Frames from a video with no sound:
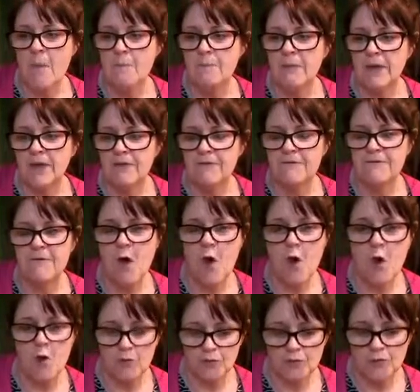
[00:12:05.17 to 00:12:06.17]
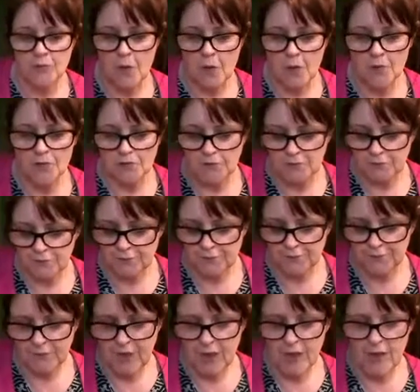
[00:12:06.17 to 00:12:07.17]
beef hot pot.
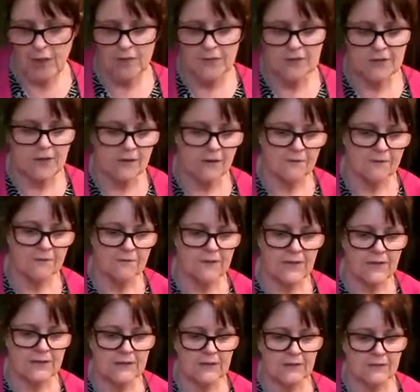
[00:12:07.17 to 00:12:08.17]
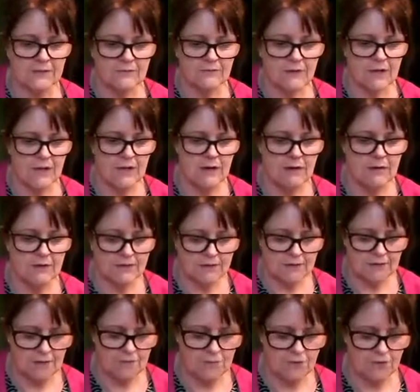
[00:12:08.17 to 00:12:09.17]
So that sounds really nice,
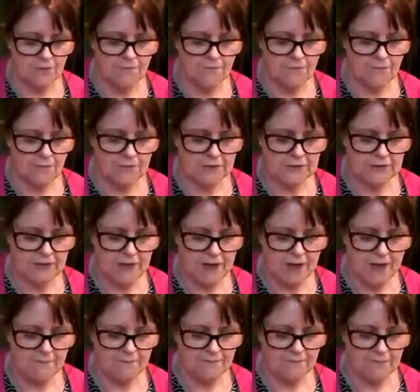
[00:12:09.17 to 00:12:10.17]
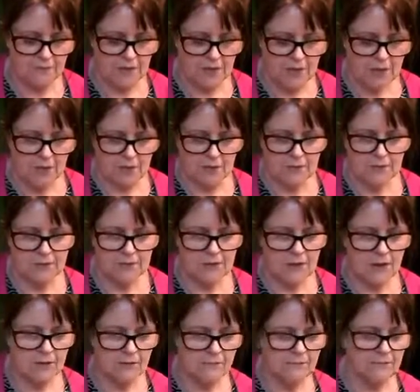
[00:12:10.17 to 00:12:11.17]
so I'm looking forward to that.
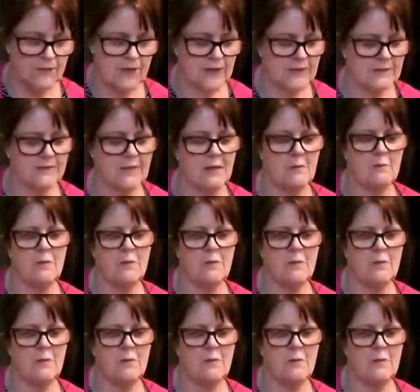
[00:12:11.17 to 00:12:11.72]
So that's that